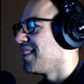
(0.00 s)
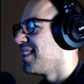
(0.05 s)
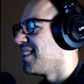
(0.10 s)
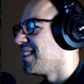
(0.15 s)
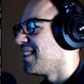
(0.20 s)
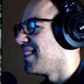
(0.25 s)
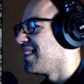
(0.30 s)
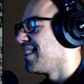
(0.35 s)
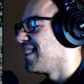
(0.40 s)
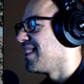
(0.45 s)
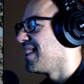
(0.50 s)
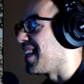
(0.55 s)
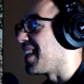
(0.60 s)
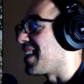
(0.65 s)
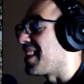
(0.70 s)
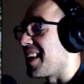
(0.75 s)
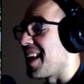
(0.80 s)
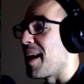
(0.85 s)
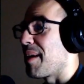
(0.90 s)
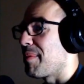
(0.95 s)
Like the
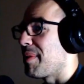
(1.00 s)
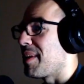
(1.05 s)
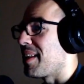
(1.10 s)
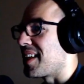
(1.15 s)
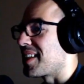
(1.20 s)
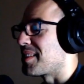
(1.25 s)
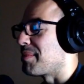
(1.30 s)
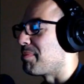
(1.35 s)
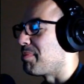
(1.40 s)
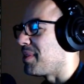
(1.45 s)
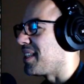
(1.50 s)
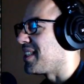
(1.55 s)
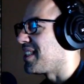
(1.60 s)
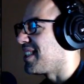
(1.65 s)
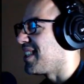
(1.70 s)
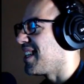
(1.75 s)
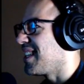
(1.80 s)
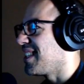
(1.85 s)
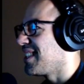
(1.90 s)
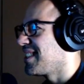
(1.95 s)
game, he likes to play
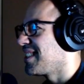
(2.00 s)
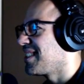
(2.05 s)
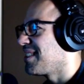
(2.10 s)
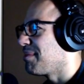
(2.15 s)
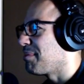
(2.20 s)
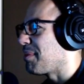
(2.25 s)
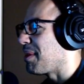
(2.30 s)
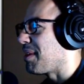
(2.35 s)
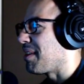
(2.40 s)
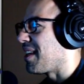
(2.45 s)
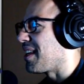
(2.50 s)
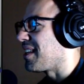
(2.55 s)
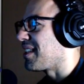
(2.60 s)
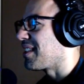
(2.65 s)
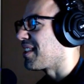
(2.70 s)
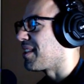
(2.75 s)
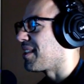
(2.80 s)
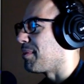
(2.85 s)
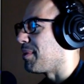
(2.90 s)
Celeste? Maybe that could be it.